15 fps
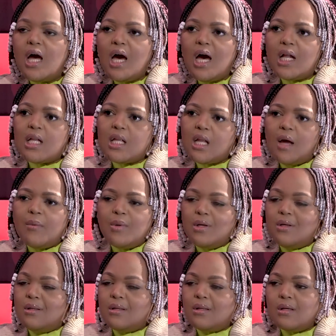And I
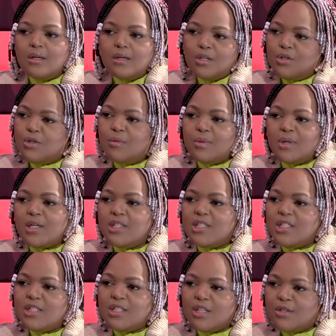mean, being a
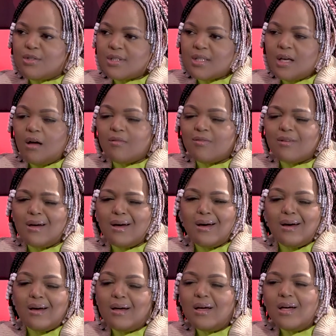DJ yourself,
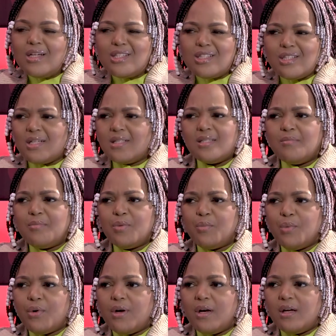DJing is a bit
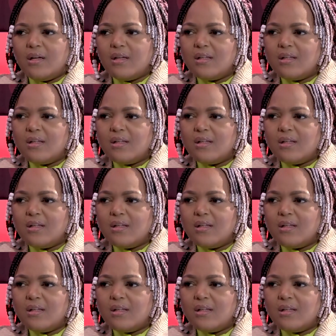boring.